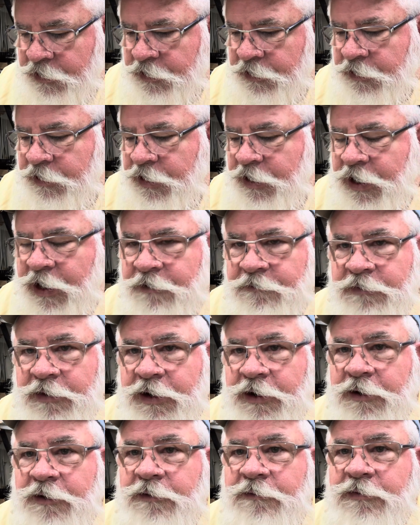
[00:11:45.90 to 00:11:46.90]
that have
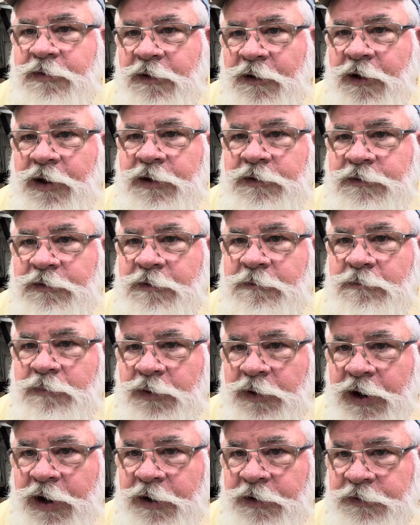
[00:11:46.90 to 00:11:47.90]
their thoughts and
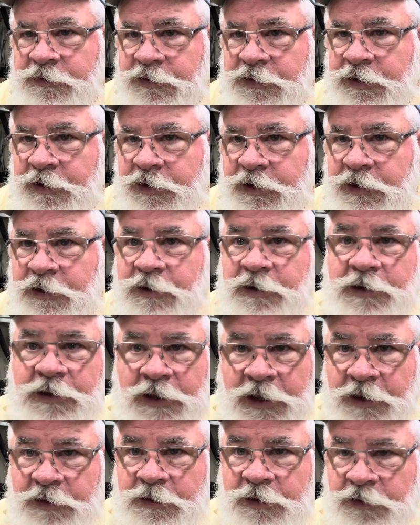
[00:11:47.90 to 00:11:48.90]
prayers in here,
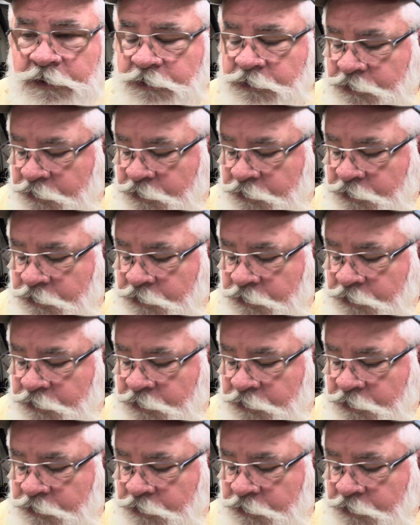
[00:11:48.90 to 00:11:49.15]
and those are